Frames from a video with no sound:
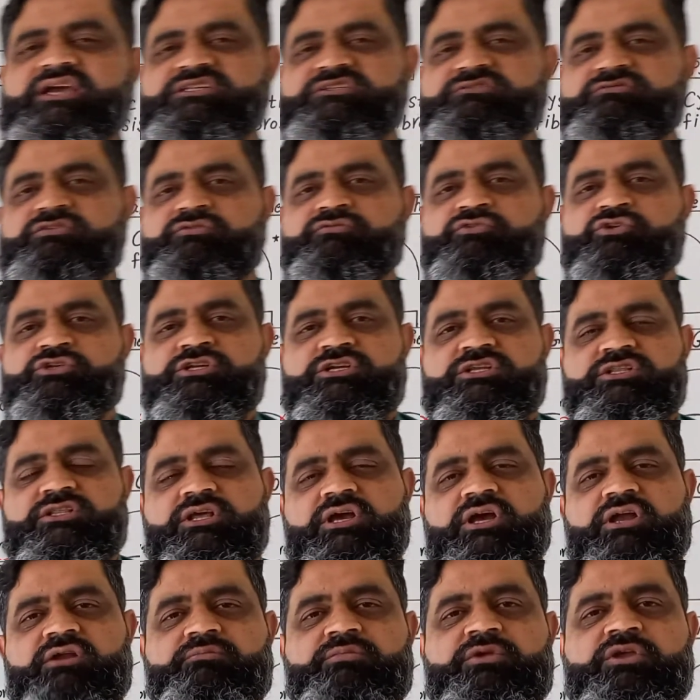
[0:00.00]
ex vivo gene
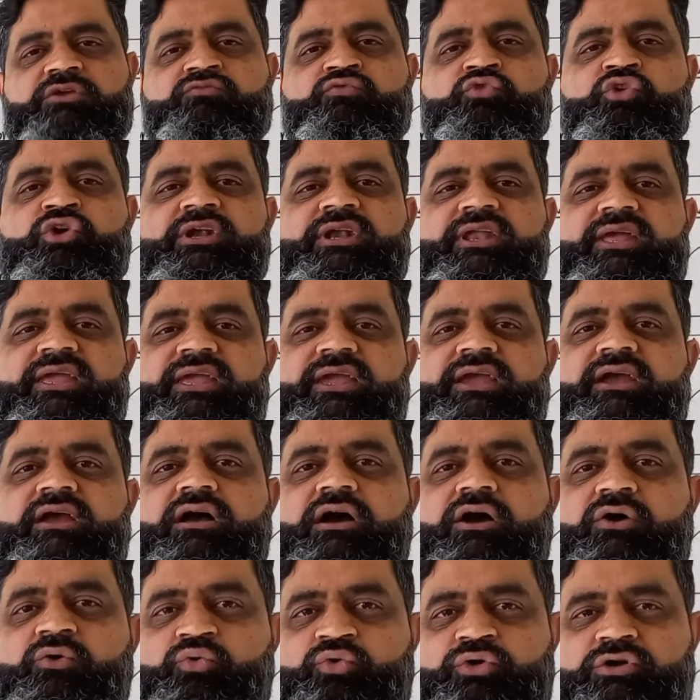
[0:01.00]
therapy, we take
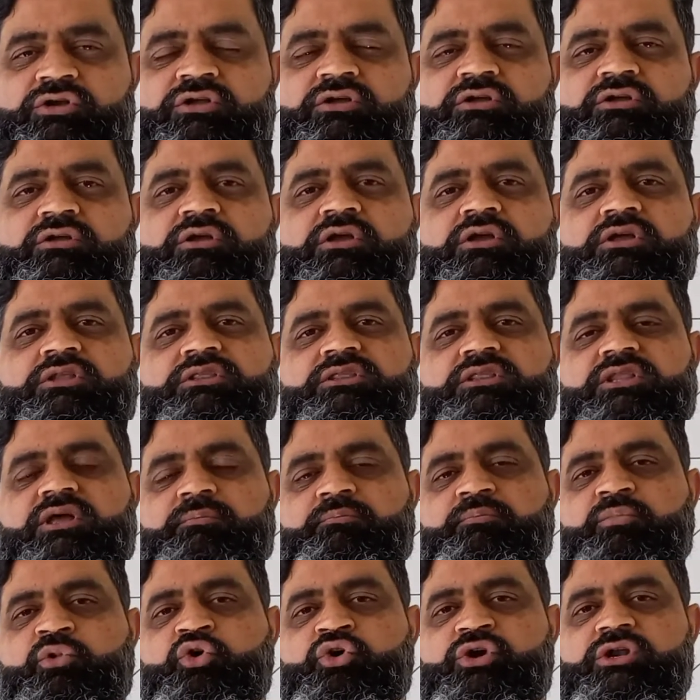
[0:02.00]
out
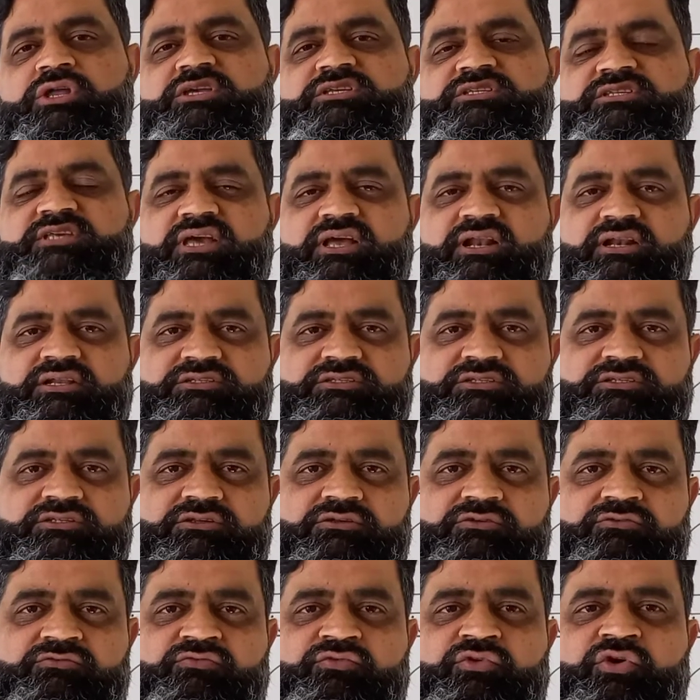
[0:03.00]
the body cells
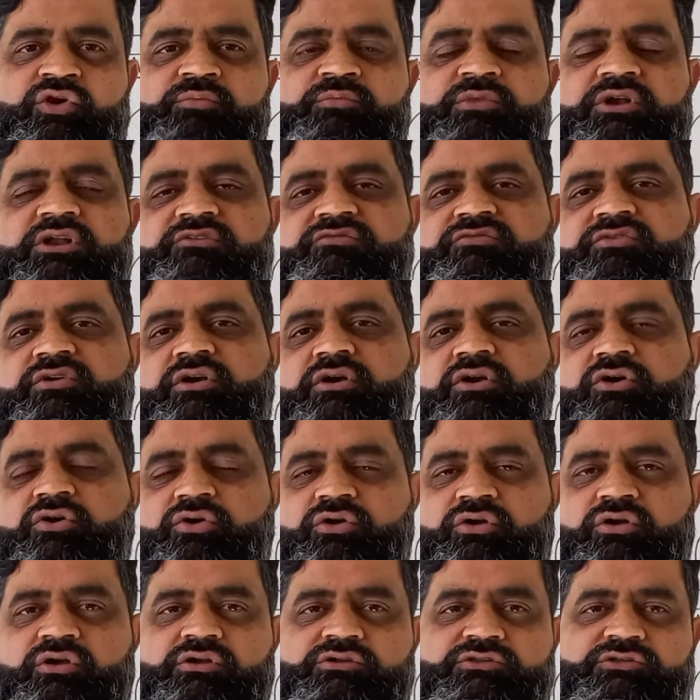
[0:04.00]
from different
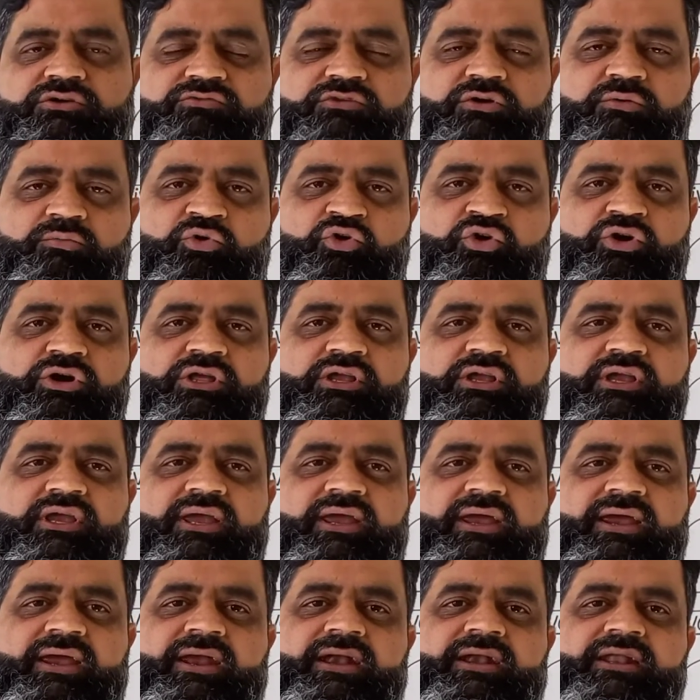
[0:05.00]
organs of the body
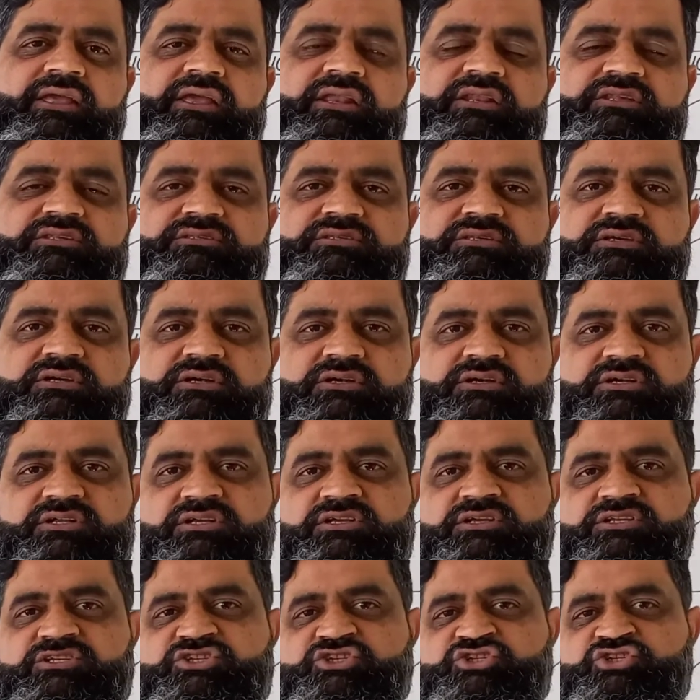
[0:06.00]
and
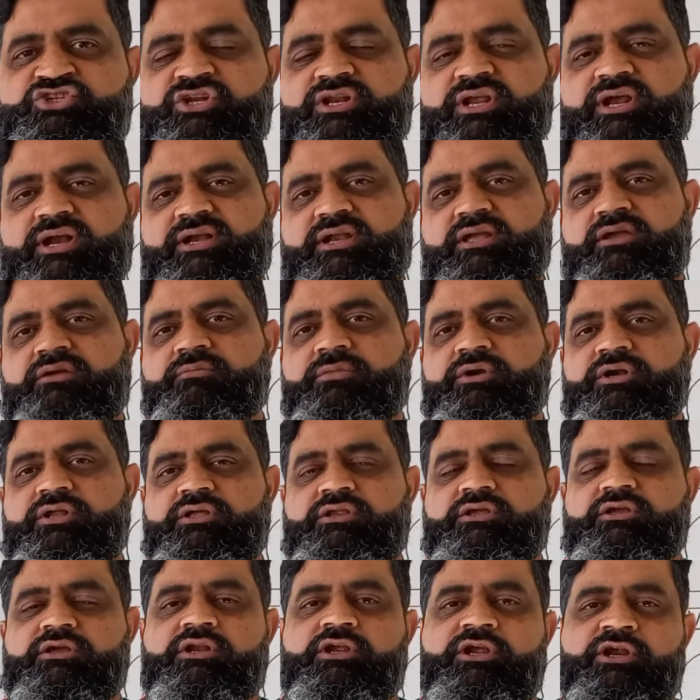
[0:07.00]
insert genetic
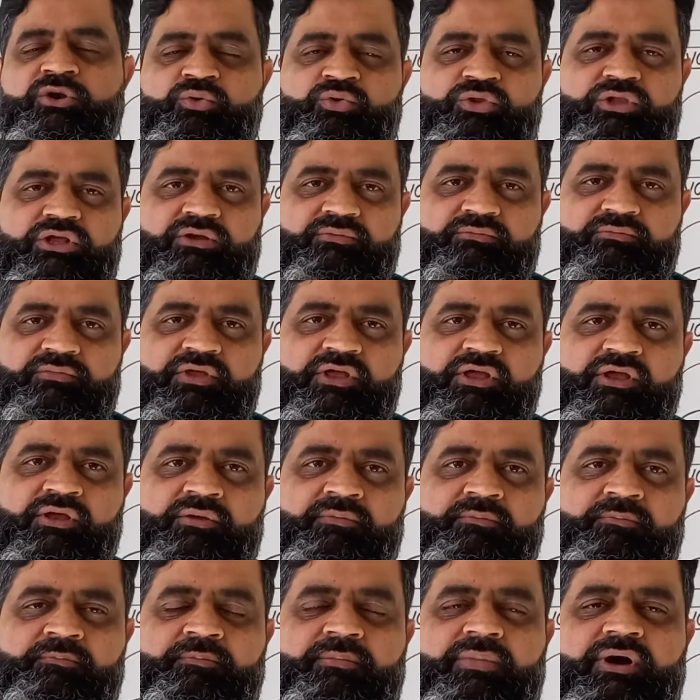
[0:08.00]
material into them
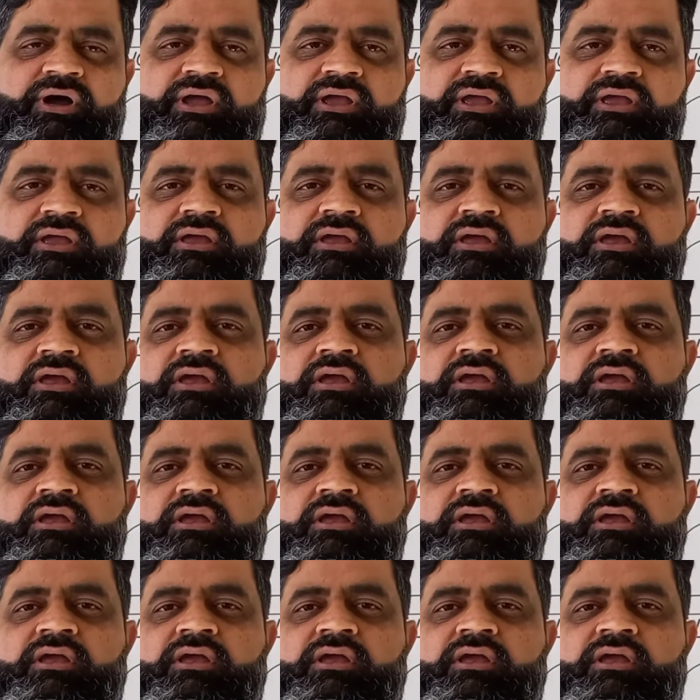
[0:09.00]
by